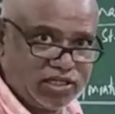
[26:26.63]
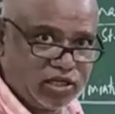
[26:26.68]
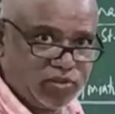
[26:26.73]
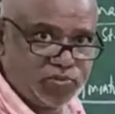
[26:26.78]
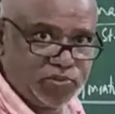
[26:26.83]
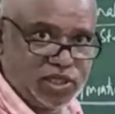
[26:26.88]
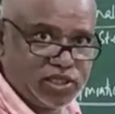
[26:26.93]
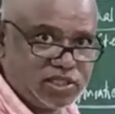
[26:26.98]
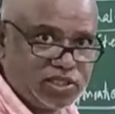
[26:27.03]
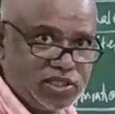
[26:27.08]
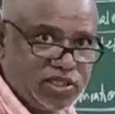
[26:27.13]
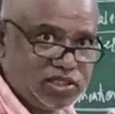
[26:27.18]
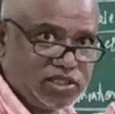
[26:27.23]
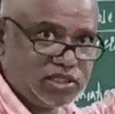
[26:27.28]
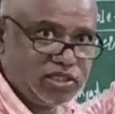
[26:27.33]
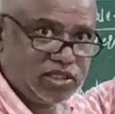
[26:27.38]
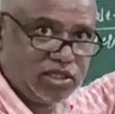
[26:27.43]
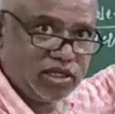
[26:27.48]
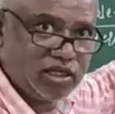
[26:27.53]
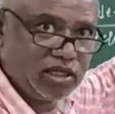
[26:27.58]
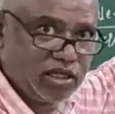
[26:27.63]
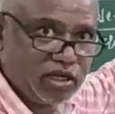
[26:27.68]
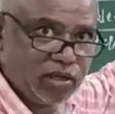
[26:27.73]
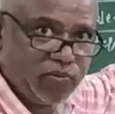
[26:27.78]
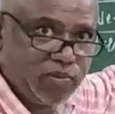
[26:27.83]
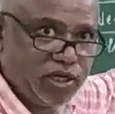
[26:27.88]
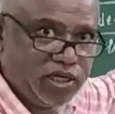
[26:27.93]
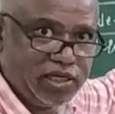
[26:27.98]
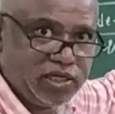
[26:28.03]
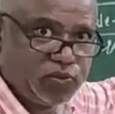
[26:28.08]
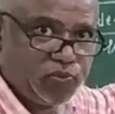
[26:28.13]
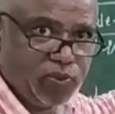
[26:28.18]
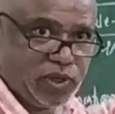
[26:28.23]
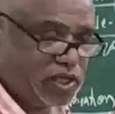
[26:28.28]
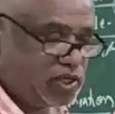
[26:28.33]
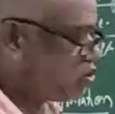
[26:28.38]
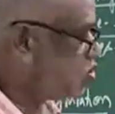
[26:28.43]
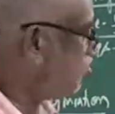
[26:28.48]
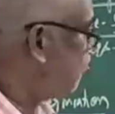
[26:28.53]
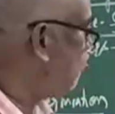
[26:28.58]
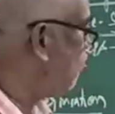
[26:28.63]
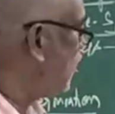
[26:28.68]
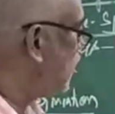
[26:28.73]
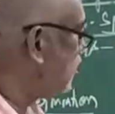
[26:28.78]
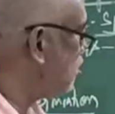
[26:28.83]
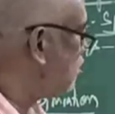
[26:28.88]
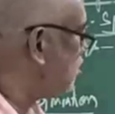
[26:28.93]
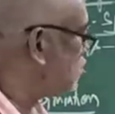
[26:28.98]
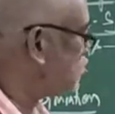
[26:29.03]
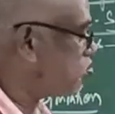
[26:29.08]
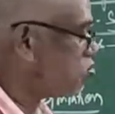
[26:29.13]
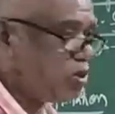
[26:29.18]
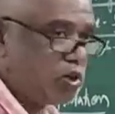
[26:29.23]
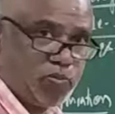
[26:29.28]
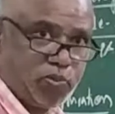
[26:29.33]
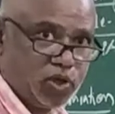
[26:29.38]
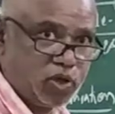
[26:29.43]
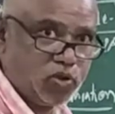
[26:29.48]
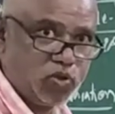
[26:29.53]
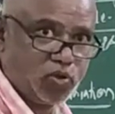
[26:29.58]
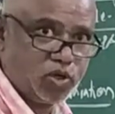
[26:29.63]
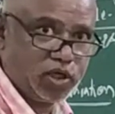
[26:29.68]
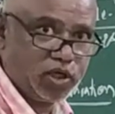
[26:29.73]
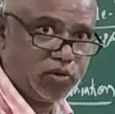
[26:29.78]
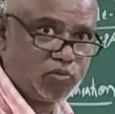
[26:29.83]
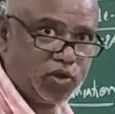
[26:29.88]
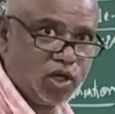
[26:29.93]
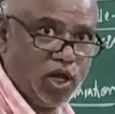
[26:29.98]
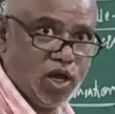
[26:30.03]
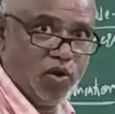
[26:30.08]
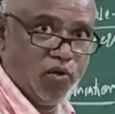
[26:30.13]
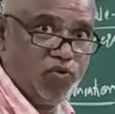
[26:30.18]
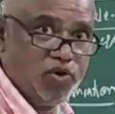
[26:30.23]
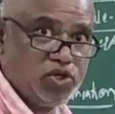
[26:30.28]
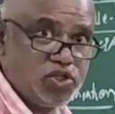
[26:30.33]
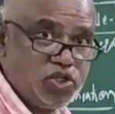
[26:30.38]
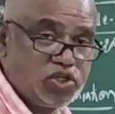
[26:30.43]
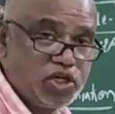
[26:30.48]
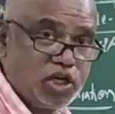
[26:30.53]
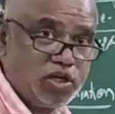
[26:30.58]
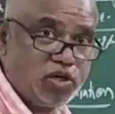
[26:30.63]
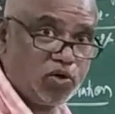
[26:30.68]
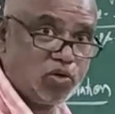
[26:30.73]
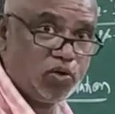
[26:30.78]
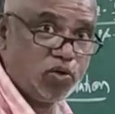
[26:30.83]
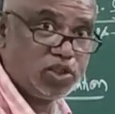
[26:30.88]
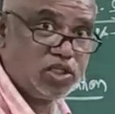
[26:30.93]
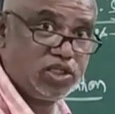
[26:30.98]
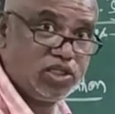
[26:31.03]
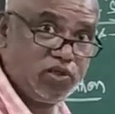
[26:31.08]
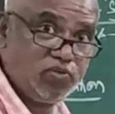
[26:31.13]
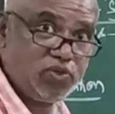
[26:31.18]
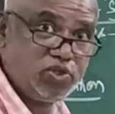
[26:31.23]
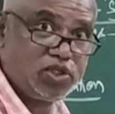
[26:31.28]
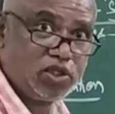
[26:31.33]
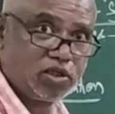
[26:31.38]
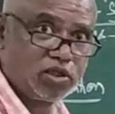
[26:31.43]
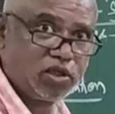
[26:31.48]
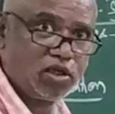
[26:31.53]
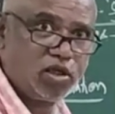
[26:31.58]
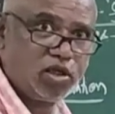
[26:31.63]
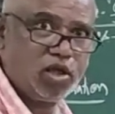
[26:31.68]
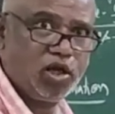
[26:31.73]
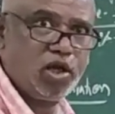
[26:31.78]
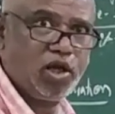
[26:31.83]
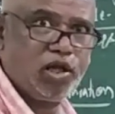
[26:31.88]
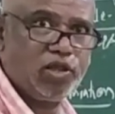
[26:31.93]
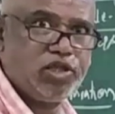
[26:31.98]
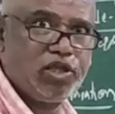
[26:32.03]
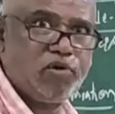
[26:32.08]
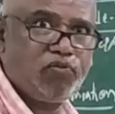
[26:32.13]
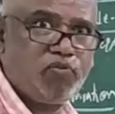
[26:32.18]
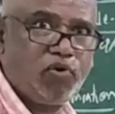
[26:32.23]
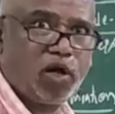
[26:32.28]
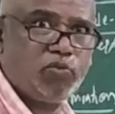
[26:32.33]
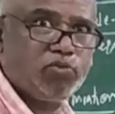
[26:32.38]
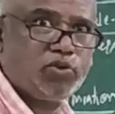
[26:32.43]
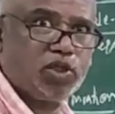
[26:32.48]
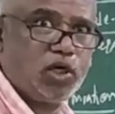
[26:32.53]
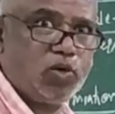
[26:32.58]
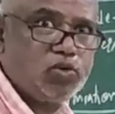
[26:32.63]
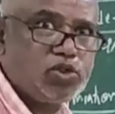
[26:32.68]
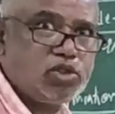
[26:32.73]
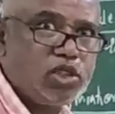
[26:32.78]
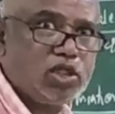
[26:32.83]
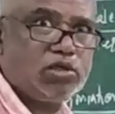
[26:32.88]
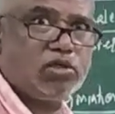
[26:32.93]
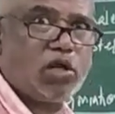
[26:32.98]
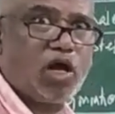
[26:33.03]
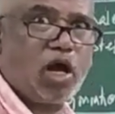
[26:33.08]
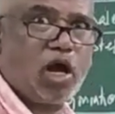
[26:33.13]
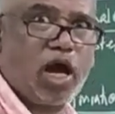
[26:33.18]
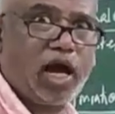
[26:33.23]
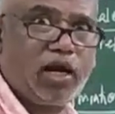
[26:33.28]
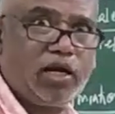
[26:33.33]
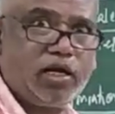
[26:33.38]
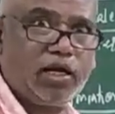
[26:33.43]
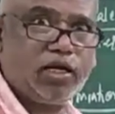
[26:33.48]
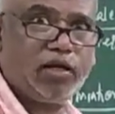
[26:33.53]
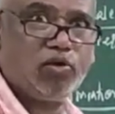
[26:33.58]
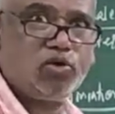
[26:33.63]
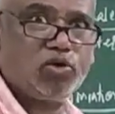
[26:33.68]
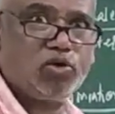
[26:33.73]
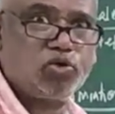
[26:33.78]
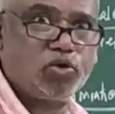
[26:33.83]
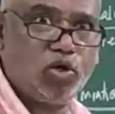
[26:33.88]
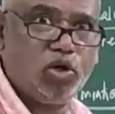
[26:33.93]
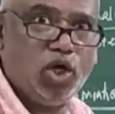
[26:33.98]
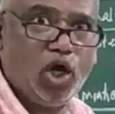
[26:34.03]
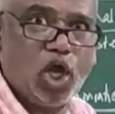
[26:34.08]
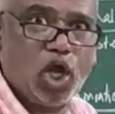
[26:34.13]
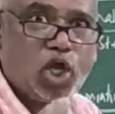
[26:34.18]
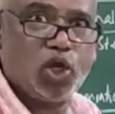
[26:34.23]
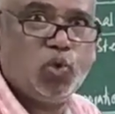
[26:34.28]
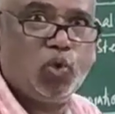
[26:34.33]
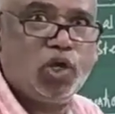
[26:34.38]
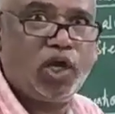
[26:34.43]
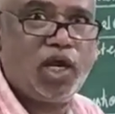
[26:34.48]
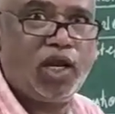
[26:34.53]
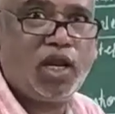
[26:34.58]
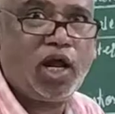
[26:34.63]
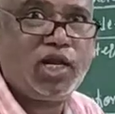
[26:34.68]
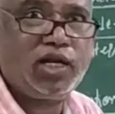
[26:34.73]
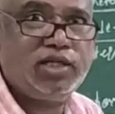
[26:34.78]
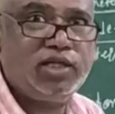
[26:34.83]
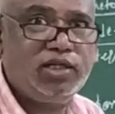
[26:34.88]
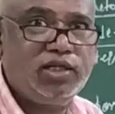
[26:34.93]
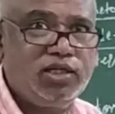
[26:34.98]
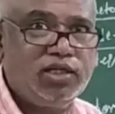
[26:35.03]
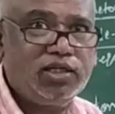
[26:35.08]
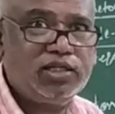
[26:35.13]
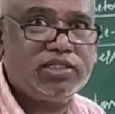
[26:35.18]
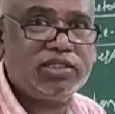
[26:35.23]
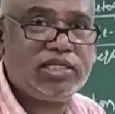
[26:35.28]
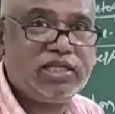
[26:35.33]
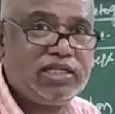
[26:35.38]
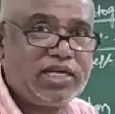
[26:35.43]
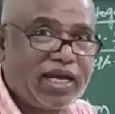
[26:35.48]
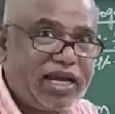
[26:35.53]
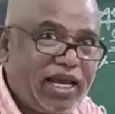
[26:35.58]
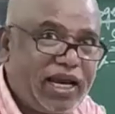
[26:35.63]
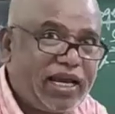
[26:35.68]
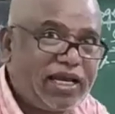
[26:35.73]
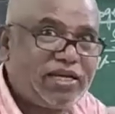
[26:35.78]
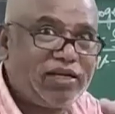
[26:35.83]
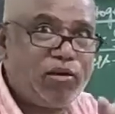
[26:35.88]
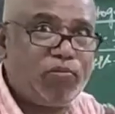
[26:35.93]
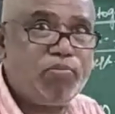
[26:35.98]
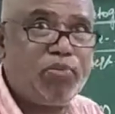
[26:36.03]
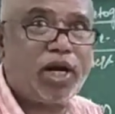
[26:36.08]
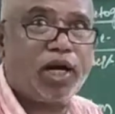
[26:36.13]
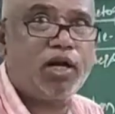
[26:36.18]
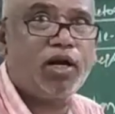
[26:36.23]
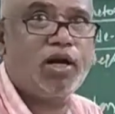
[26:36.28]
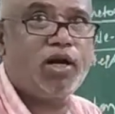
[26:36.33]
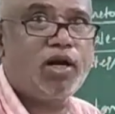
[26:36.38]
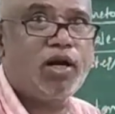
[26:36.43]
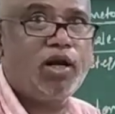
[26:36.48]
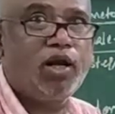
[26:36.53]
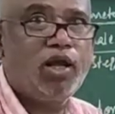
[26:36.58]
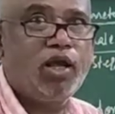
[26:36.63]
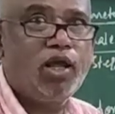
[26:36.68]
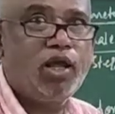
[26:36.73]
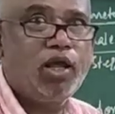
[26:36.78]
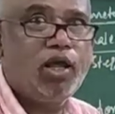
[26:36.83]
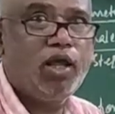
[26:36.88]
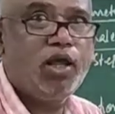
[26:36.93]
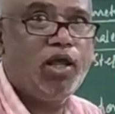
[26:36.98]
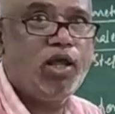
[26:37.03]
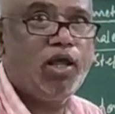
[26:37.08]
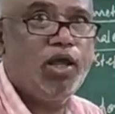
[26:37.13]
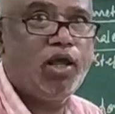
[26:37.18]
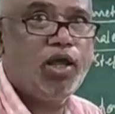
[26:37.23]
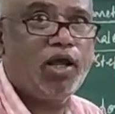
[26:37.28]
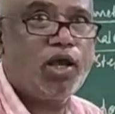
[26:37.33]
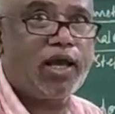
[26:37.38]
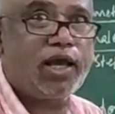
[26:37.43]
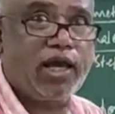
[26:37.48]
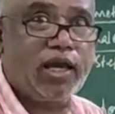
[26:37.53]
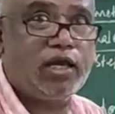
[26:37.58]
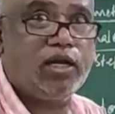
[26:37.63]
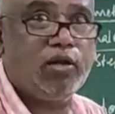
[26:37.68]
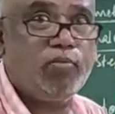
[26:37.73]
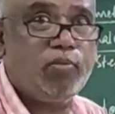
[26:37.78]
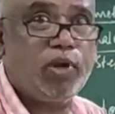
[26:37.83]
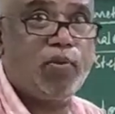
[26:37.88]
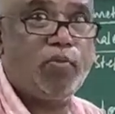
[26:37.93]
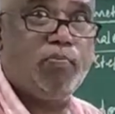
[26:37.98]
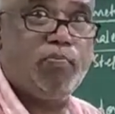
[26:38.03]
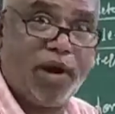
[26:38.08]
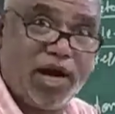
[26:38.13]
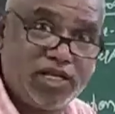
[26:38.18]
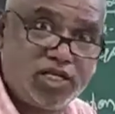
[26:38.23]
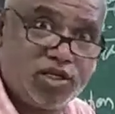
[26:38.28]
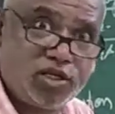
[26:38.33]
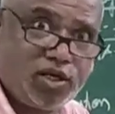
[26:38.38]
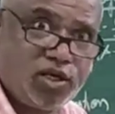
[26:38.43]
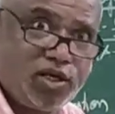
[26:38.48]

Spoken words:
germinal cells remain its place. What is this? Spermatogonium, which is undergoes division. They form 1,000, 100. So you cannot say the correct number. Correct number. But